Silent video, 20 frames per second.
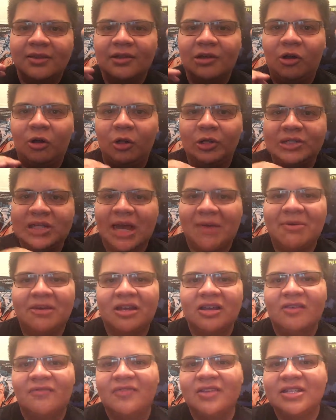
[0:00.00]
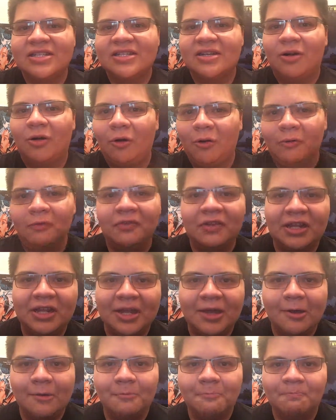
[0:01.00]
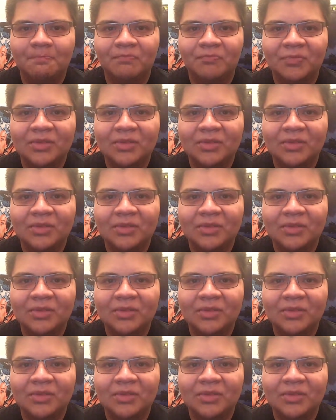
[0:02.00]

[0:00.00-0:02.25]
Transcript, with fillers: the whole topic of this whole video